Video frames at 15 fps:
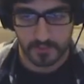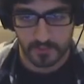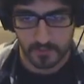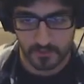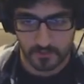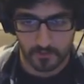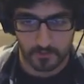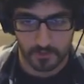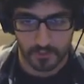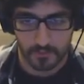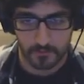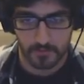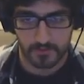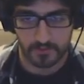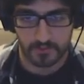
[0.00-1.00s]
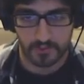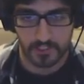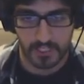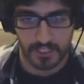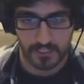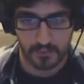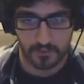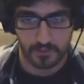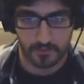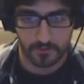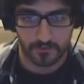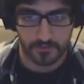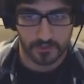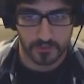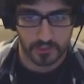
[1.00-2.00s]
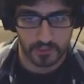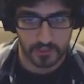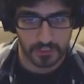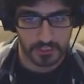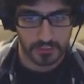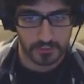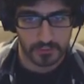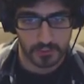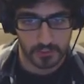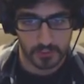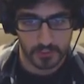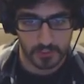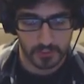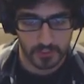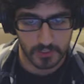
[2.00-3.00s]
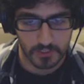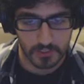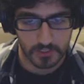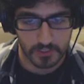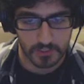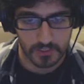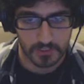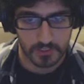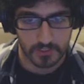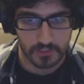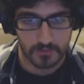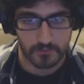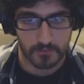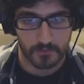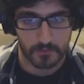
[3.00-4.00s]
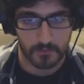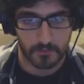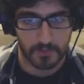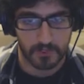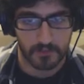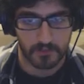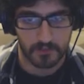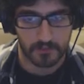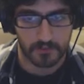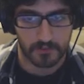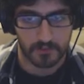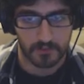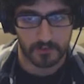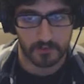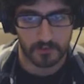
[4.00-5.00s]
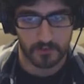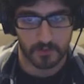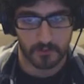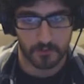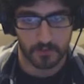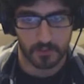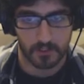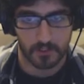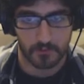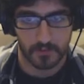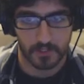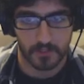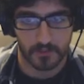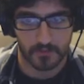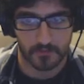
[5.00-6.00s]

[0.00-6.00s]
growing up as a child. I was very sheltered by my parents because they worried about